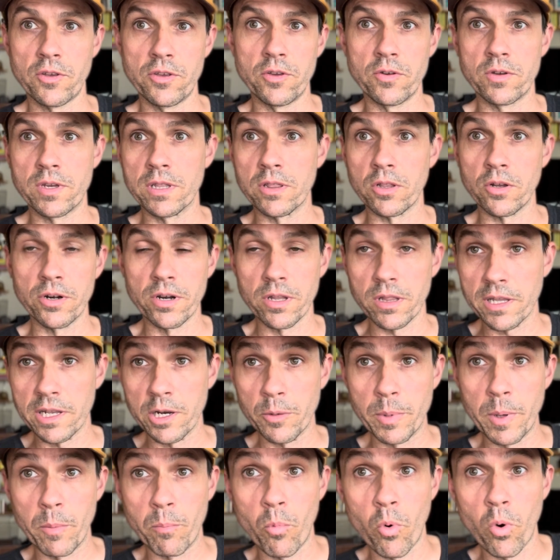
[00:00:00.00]
you can learn a little
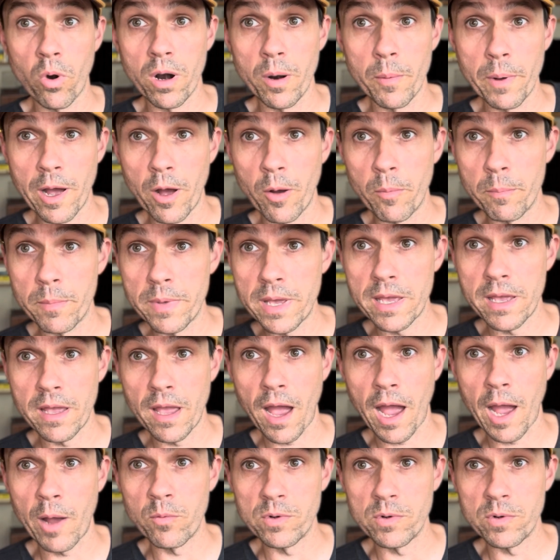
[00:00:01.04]
bit more about me, I